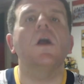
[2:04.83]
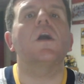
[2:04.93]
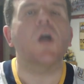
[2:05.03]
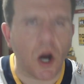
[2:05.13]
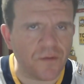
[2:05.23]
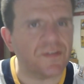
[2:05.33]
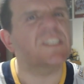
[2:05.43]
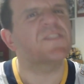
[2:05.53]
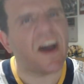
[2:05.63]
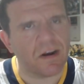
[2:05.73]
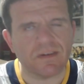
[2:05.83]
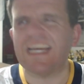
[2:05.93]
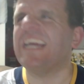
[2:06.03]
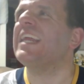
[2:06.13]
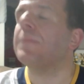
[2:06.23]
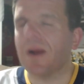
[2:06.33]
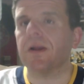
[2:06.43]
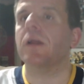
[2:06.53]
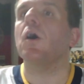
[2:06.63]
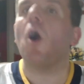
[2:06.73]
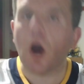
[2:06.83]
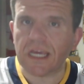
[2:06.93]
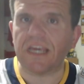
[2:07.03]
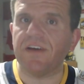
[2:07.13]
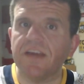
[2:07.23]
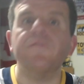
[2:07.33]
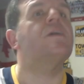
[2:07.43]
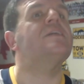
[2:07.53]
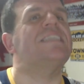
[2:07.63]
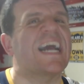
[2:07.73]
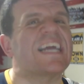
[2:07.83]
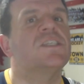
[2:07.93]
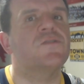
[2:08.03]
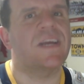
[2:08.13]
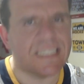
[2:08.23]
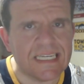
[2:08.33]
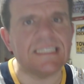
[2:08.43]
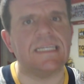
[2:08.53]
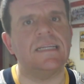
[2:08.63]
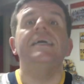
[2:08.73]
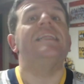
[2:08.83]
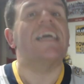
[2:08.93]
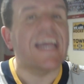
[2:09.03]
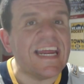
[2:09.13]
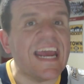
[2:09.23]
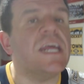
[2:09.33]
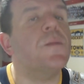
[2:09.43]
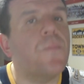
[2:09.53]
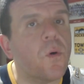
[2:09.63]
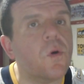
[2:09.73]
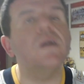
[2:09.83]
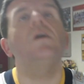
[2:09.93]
Conference Finals in the American Hockey League for the second straight season. The Canadian-born